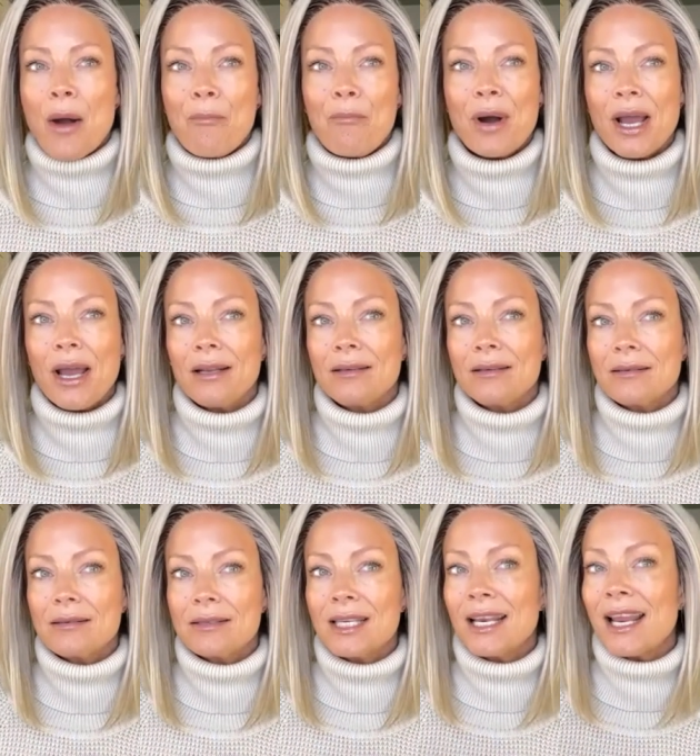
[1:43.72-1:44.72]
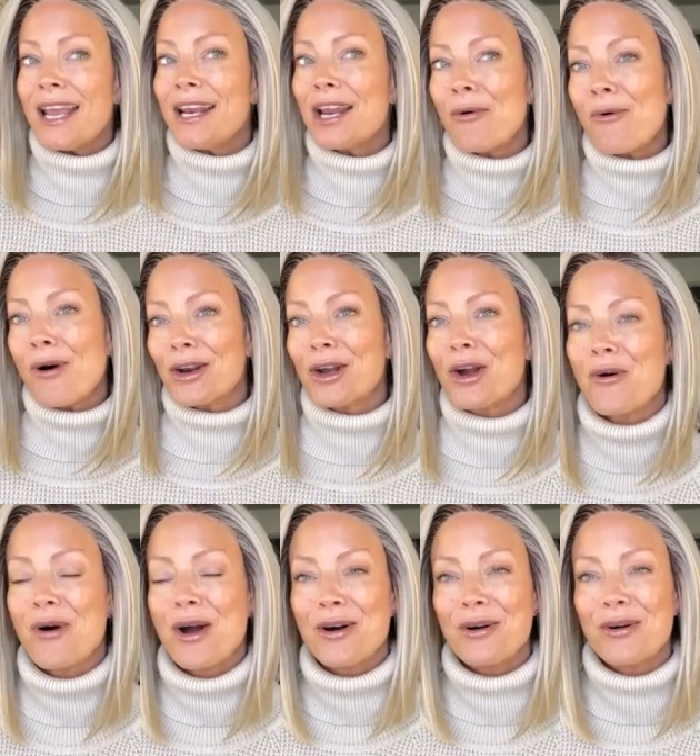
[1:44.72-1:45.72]
But tonight I want to
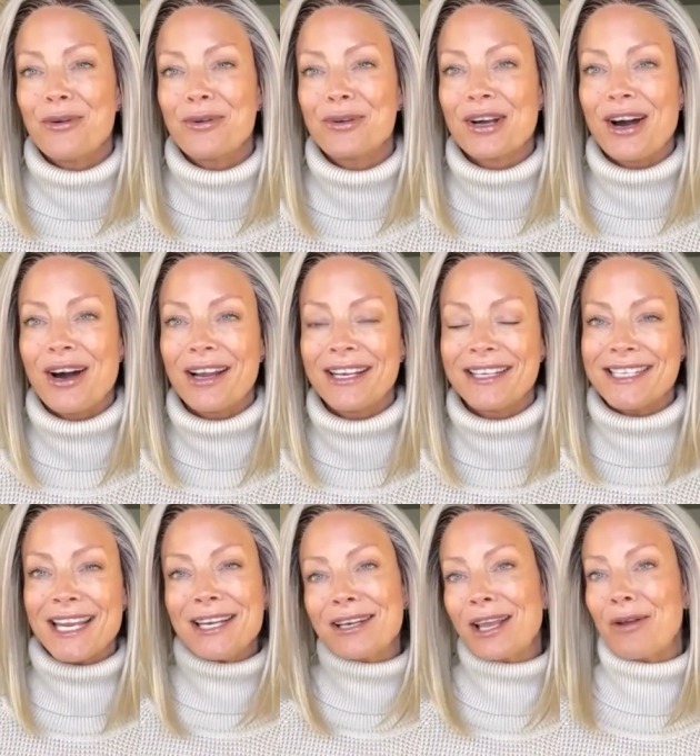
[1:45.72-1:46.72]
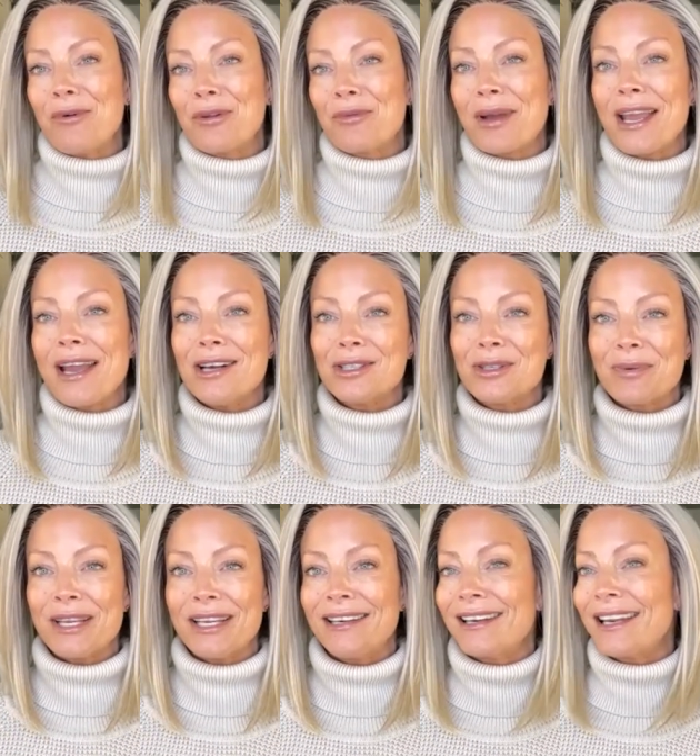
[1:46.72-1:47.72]
go out on a date night with my
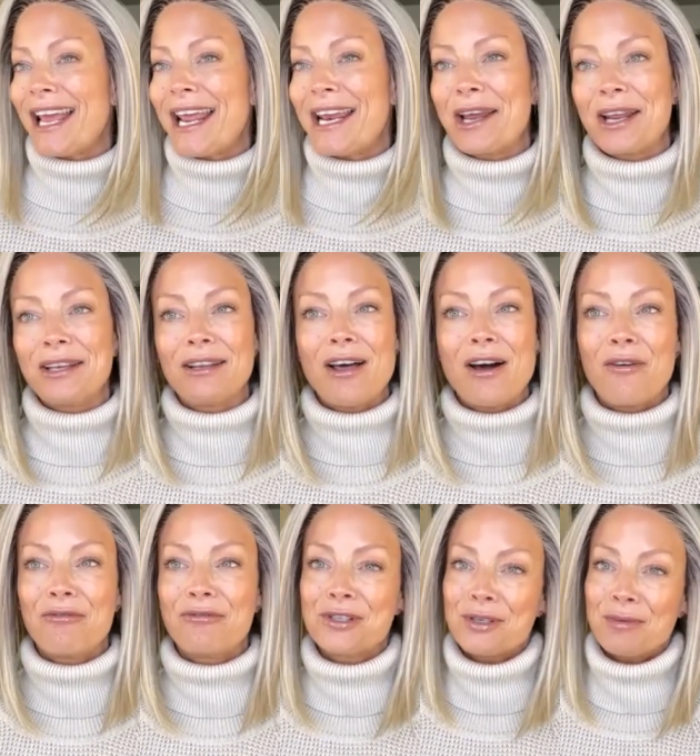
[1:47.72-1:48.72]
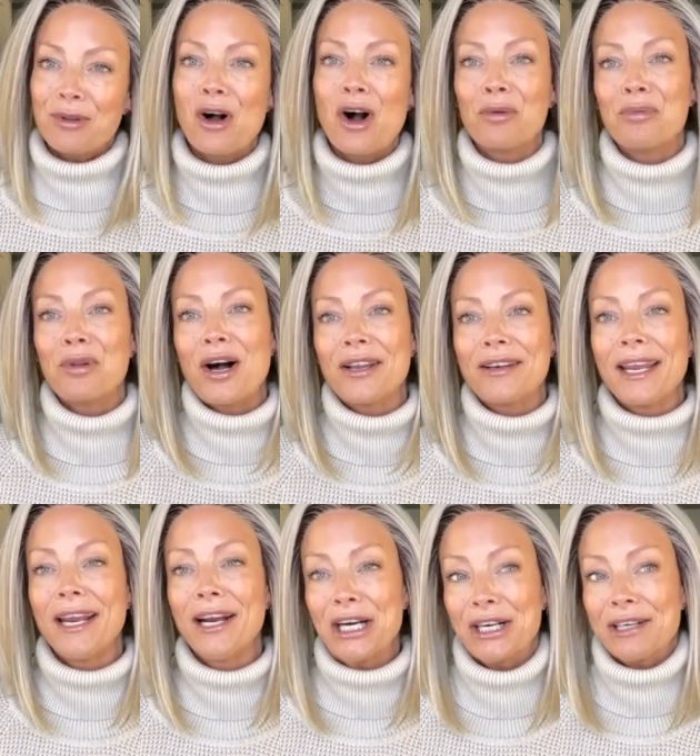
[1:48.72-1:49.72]
husband and I'd love some long blonde
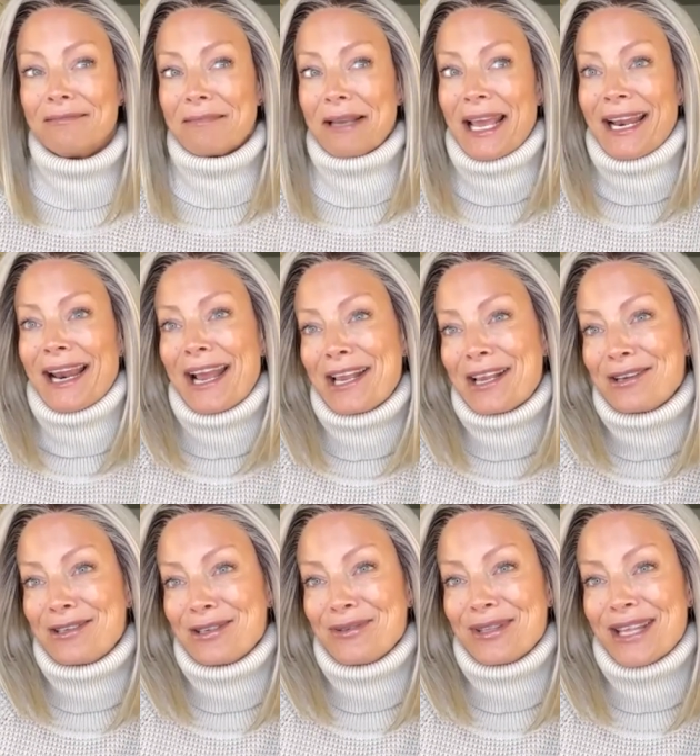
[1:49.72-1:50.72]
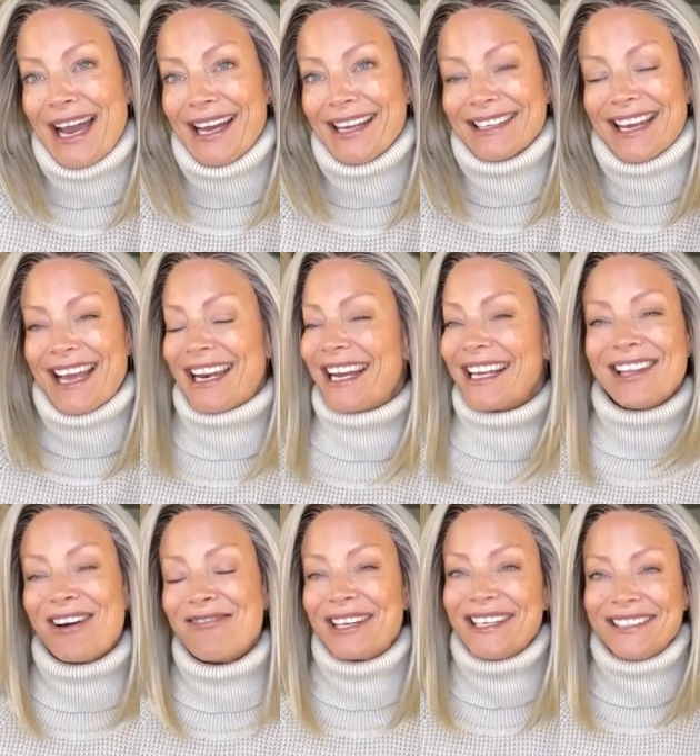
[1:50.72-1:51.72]
hair. And I can do that, and I
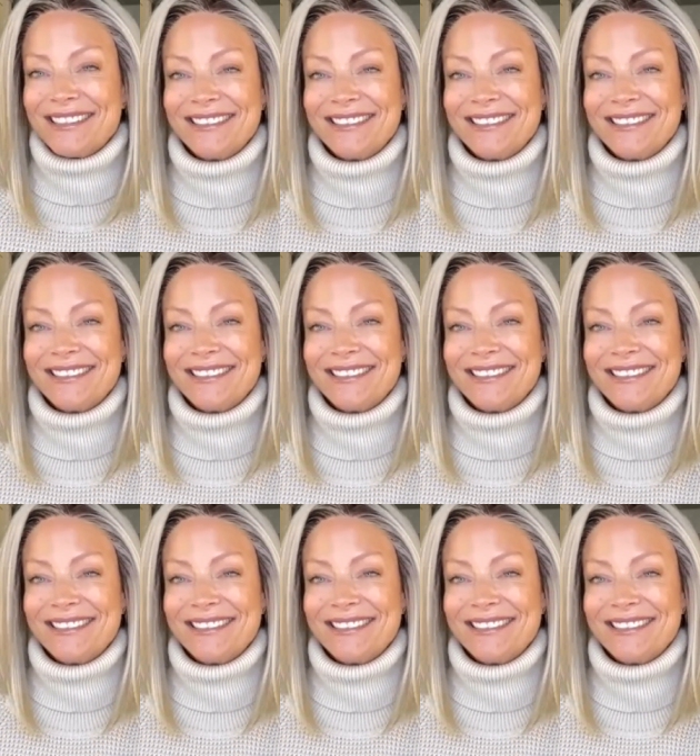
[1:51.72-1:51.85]
love it.